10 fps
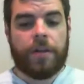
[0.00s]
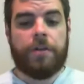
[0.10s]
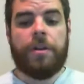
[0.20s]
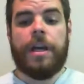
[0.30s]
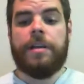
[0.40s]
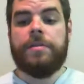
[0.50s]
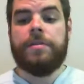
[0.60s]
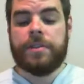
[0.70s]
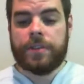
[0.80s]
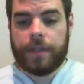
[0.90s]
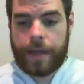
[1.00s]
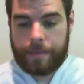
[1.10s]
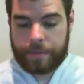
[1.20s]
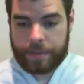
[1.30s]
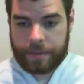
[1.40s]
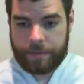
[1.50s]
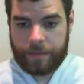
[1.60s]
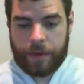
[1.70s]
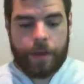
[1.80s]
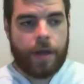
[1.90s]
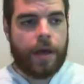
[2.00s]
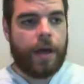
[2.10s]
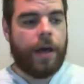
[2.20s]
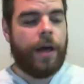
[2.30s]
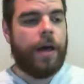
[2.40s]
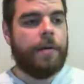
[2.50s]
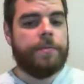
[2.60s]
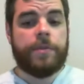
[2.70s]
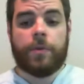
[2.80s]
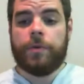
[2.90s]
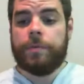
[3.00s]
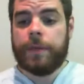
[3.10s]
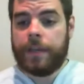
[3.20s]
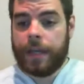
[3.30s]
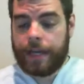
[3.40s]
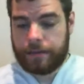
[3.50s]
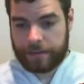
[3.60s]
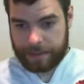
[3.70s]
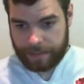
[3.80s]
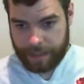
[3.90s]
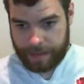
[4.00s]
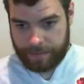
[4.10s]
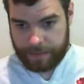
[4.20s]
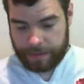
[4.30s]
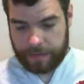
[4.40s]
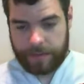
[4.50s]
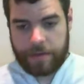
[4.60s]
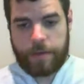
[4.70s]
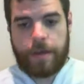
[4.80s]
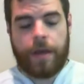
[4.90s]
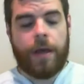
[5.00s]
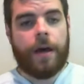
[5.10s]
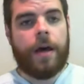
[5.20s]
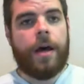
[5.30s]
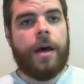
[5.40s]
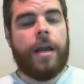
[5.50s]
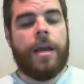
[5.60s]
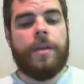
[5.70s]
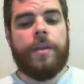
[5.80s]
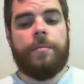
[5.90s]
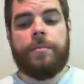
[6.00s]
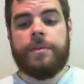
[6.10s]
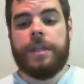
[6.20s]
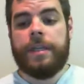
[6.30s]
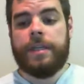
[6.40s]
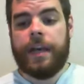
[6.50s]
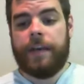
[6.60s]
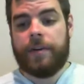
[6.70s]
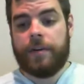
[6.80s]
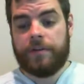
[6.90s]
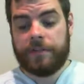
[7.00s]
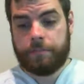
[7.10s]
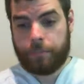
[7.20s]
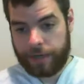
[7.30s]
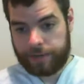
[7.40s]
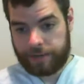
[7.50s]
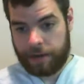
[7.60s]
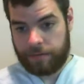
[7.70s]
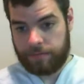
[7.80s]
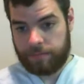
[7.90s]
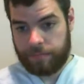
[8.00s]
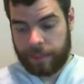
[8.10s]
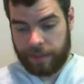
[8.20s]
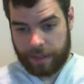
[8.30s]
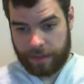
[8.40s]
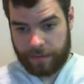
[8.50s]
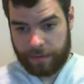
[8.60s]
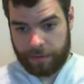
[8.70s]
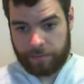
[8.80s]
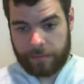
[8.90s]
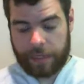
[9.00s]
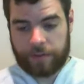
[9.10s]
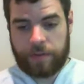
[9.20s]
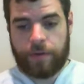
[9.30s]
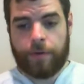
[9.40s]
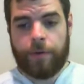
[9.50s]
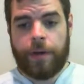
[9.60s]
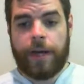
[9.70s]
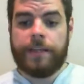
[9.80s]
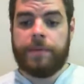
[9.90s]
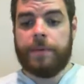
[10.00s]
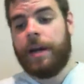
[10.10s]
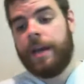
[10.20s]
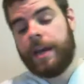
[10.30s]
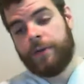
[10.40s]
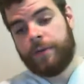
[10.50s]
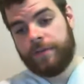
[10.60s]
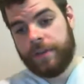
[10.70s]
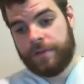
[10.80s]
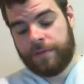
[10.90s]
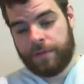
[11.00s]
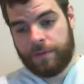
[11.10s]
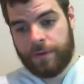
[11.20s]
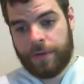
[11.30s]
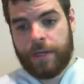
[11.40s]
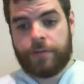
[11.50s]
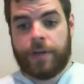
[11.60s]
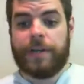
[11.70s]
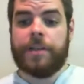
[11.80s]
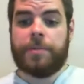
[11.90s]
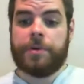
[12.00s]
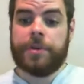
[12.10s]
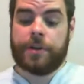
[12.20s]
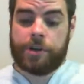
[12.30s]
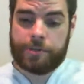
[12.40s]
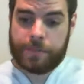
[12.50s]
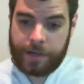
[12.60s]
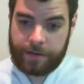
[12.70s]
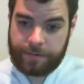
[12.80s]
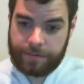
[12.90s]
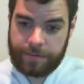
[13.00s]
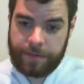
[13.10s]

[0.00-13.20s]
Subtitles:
clearly hadn't slept, told me they hadn't slept, and then proceeded to have a nervous breakdown in the interview. And so I spent my hour of the interview trying to get the person to calm down.